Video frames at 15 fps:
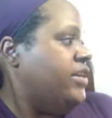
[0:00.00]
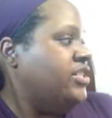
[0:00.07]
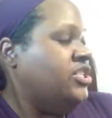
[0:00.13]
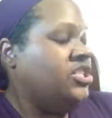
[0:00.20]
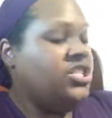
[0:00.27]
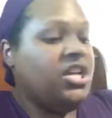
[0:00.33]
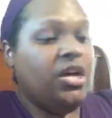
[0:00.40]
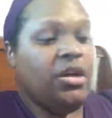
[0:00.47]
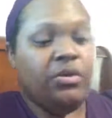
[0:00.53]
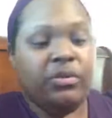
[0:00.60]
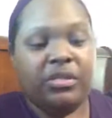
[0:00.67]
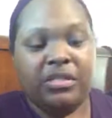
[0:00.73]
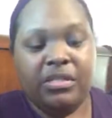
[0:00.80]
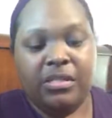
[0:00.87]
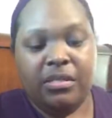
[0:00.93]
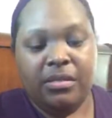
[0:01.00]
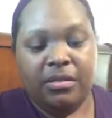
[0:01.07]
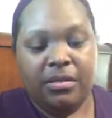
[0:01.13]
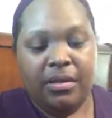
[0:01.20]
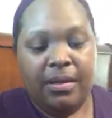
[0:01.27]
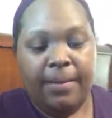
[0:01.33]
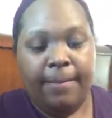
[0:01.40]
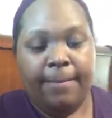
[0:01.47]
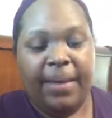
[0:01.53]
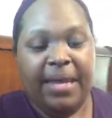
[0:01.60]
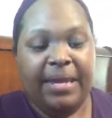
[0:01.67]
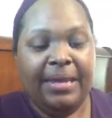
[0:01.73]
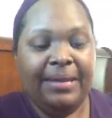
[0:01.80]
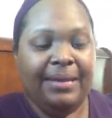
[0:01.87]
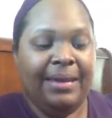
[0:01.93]
French toast,
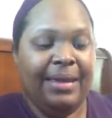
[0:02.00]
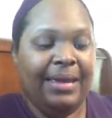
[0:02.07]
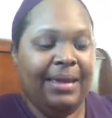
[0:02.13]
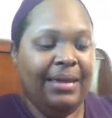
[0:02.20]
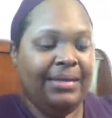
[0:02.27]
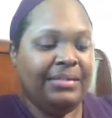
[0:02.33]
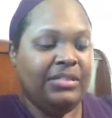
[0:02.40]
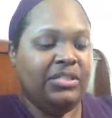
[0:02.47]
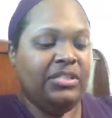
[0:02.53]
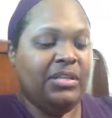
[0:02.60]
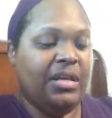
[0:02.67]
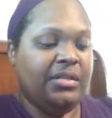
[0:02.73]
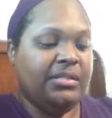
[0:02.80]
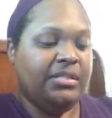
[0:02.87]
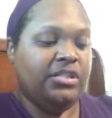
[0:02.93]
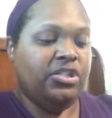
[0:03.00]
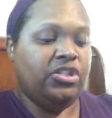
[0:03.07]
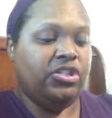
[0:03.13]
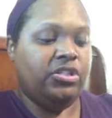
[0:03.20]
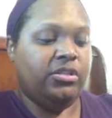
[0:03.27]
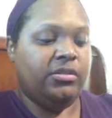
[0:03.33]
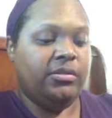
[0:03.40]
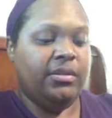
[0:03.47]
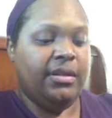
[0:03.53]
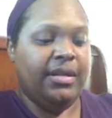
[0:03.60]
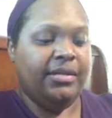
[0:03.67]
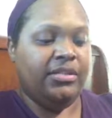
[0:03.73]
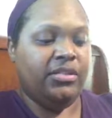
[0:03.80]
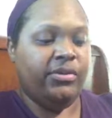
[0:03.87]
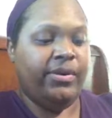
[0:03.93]
bacon, eggs, and sausage,
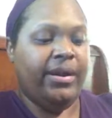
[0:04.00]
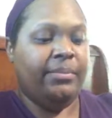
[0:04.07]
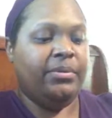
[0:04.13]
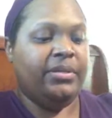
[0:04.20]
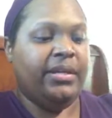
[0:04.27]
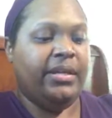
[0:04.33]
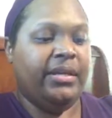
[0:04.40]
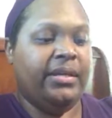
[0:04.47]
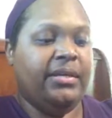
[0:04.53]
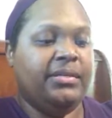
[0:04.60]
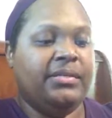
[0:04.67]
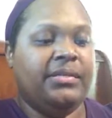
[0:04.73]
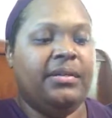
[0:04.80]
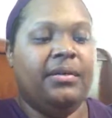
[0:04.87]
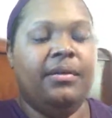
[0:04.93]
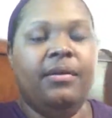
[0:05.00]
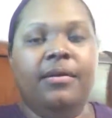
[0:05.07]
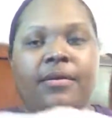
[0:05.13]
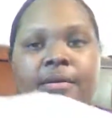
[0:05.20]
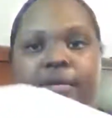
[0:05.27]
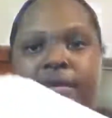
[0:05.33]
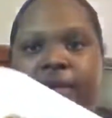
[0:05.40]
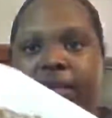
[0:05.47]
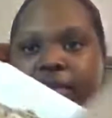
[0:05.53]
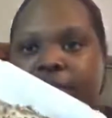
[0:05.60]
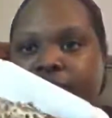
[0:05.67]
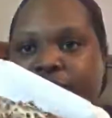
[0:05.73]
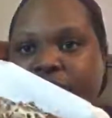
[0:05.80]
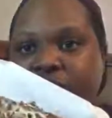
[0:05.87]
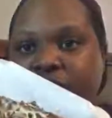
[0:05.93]
and scrambled eggs.
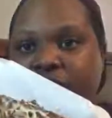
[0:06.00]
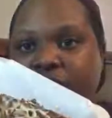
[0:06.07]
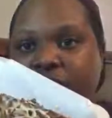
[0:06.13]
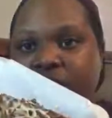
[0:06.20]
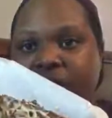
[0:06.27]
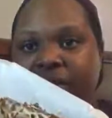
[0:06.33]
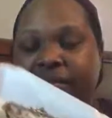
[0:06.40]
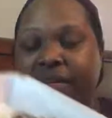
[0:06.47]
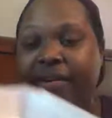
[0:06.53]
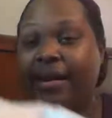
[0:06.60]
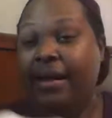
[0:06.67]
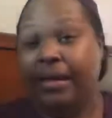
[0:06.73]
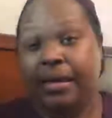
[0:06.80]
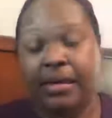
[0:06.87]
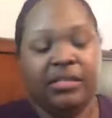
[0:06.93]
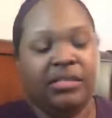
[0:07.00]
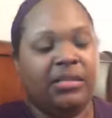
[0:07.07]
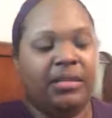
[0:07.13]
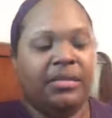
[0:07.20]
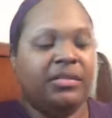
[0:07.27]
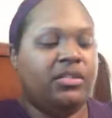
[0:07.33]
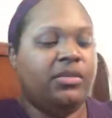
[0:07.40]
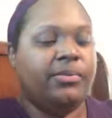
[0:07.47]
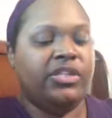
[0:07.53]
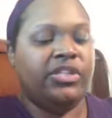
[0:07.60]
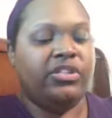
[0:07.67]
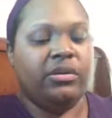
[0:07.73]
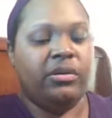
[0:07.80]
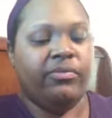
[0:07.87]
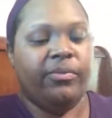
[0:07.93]
French toast is still here. I can't eat. It's too much
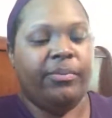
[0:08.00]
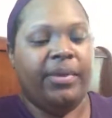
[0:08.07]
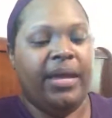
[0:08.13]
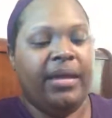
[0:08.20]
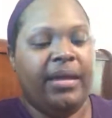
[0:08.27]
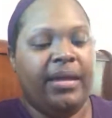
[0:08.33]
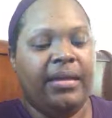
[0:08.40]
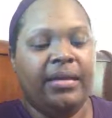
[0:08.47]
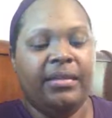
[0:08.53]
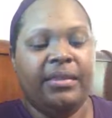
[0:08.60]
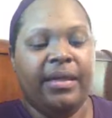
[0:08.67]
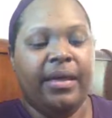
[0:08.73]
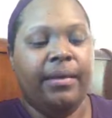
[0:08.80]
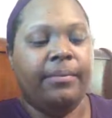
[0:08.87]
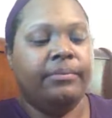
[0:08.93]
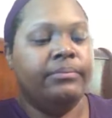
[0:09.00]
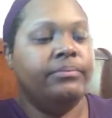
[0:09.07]
sugar for me. I can't eat that.